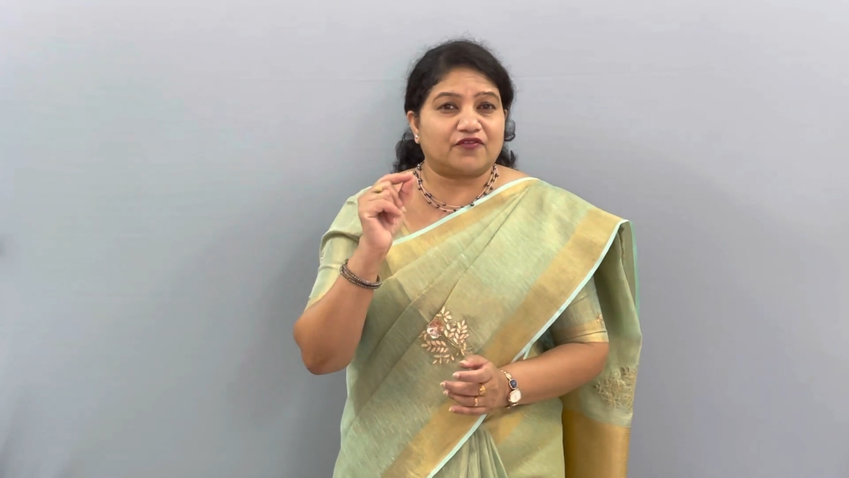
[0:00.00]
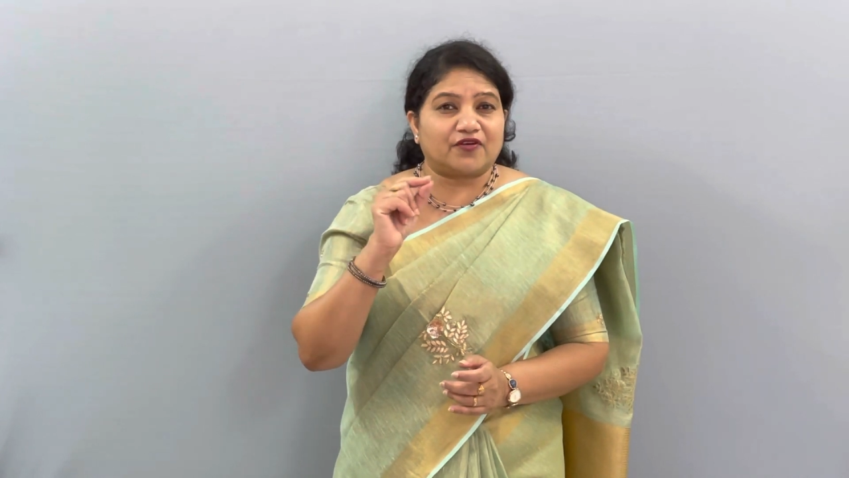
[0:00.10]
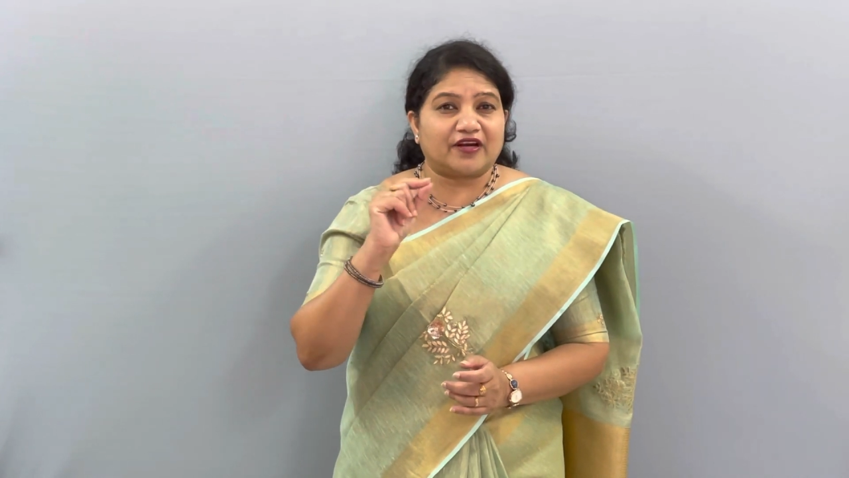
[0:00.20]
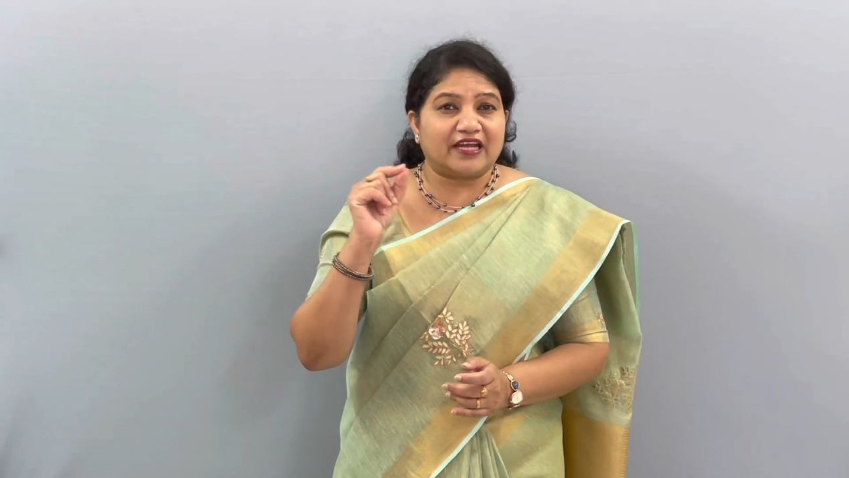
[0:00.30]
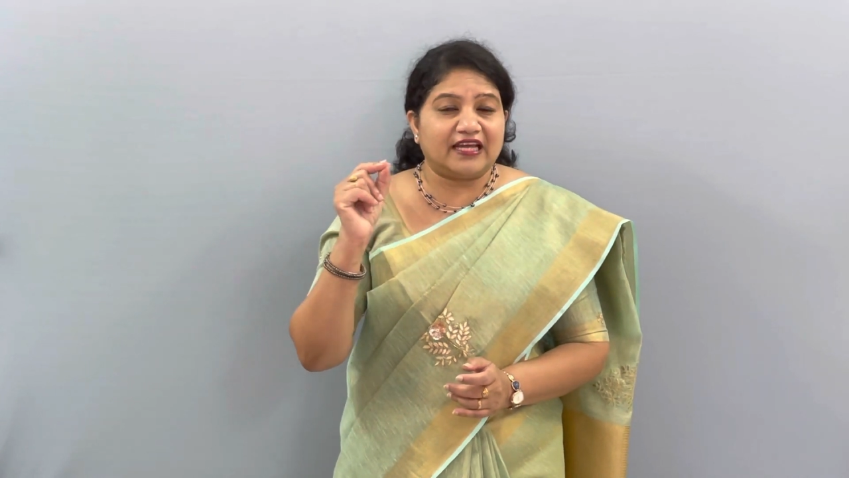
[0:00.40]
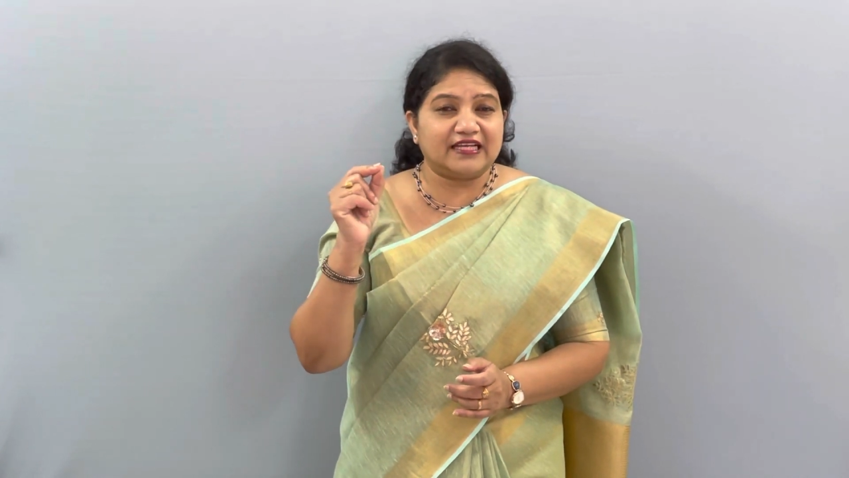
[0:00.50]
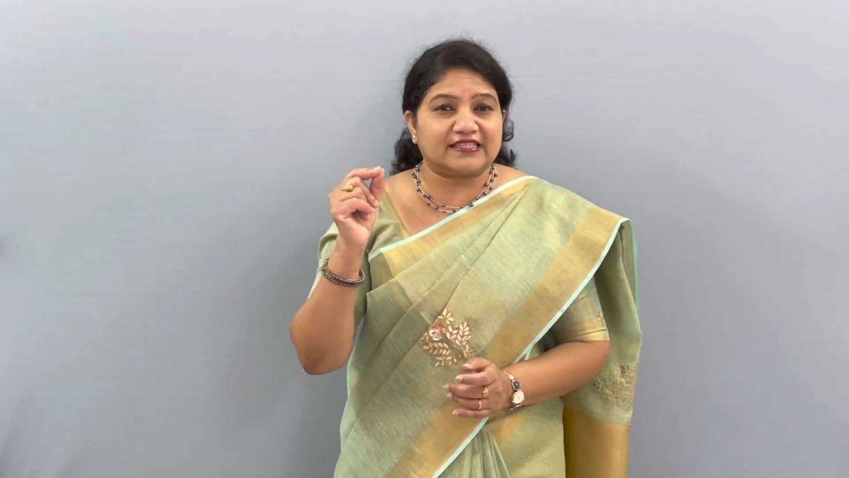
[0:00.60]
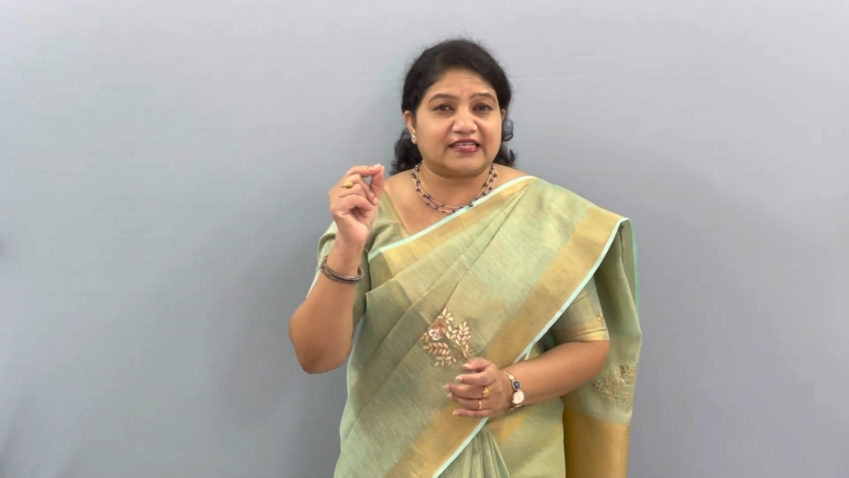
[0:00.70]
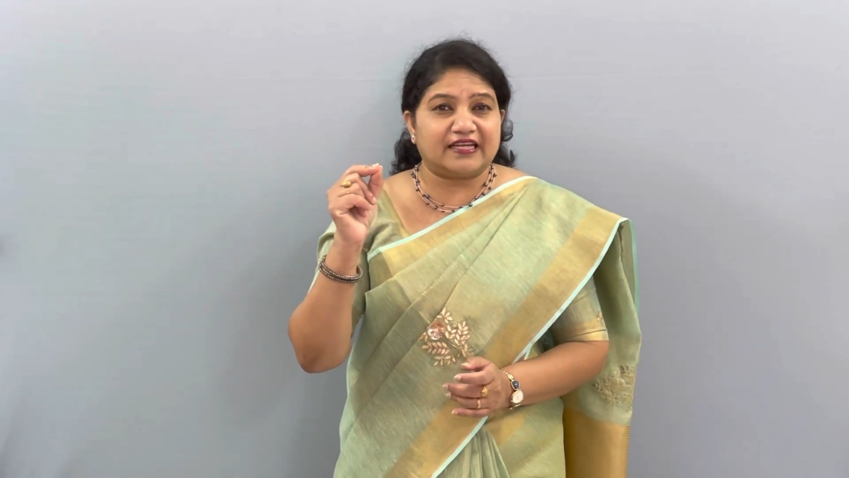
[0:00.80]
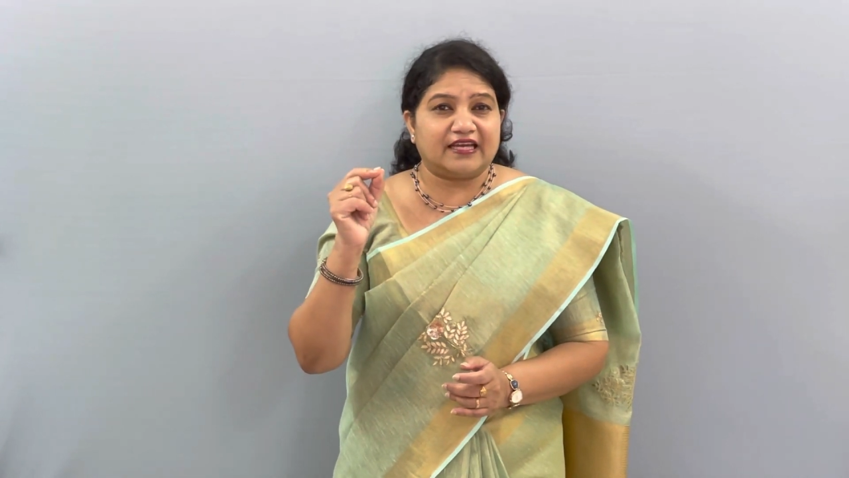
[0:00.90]

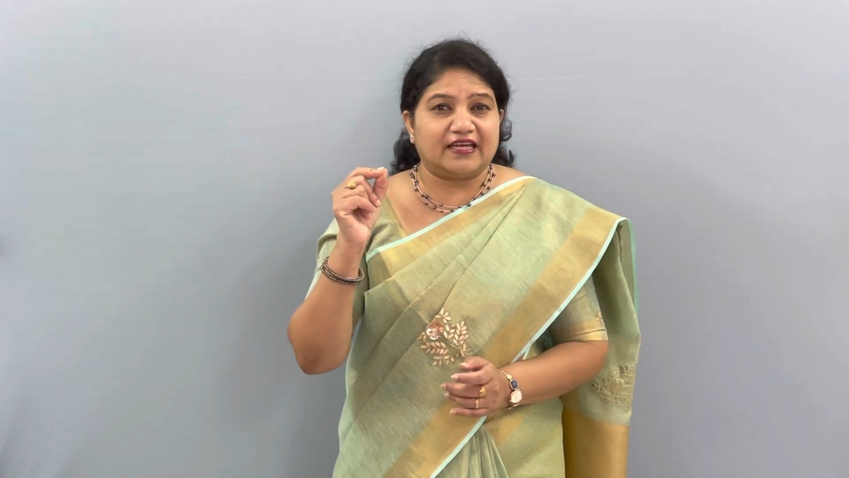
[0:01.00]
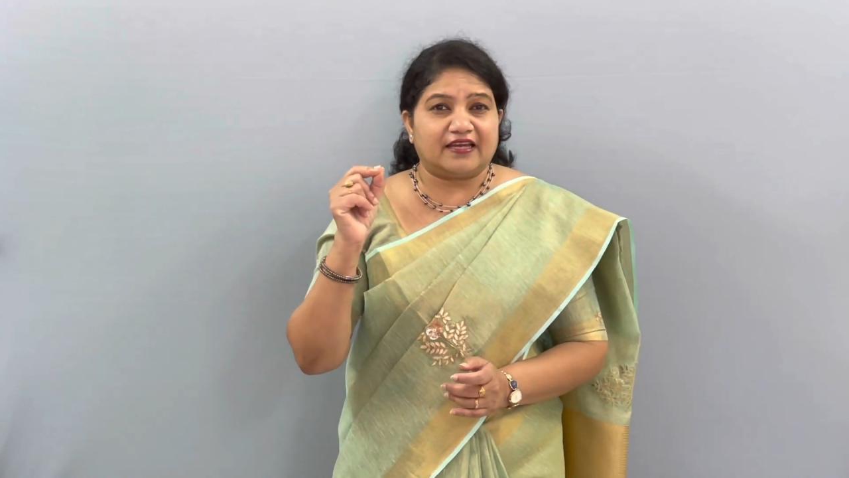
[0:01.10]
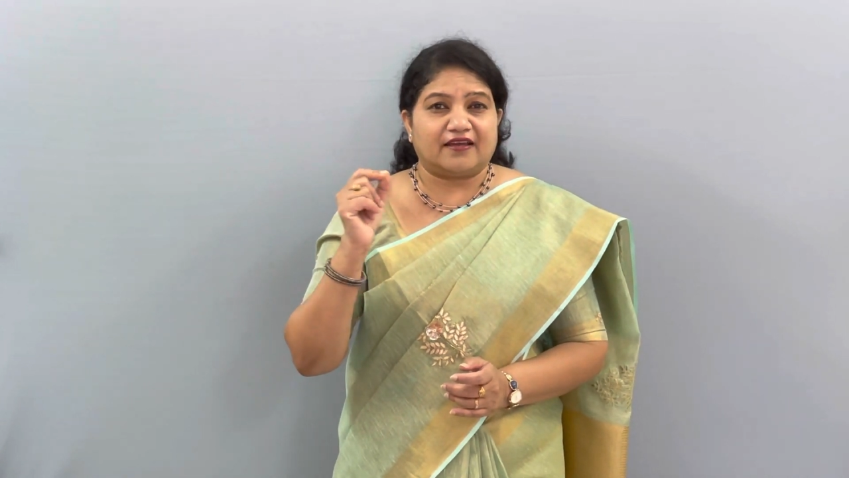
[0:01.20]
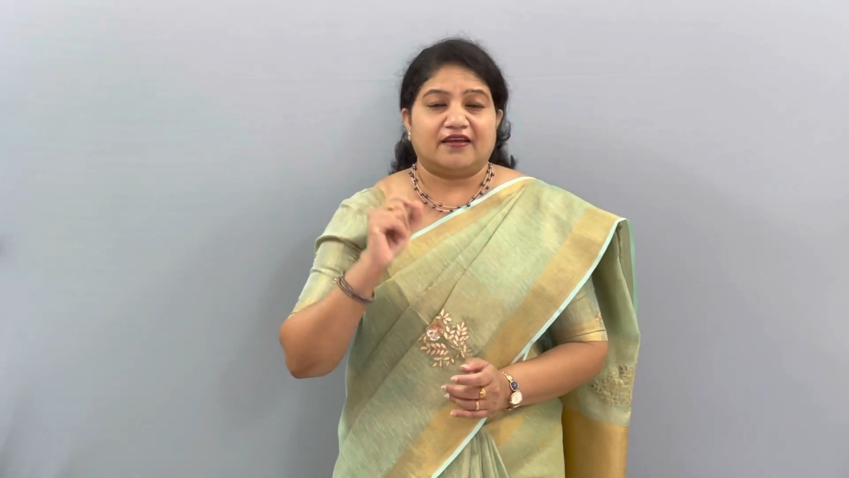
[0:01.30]
reasoning.